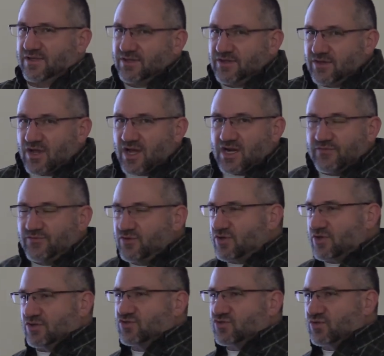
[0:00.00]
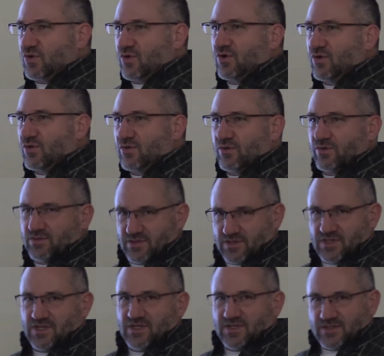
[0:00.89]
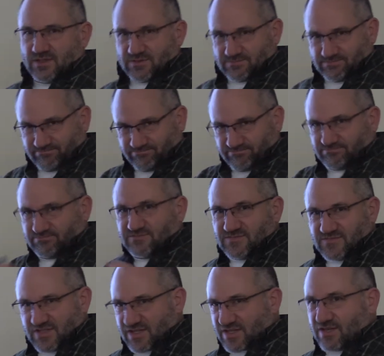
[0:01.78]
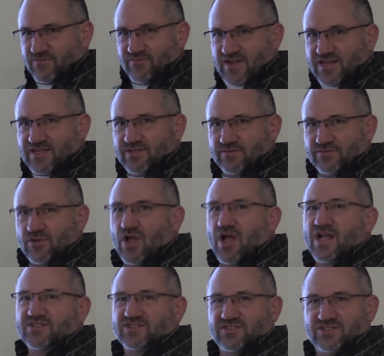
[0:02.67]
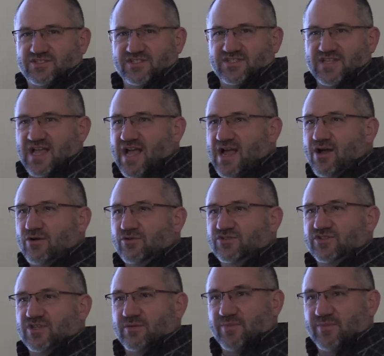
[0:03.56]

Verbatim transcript: Not if you control the convective losses in the house,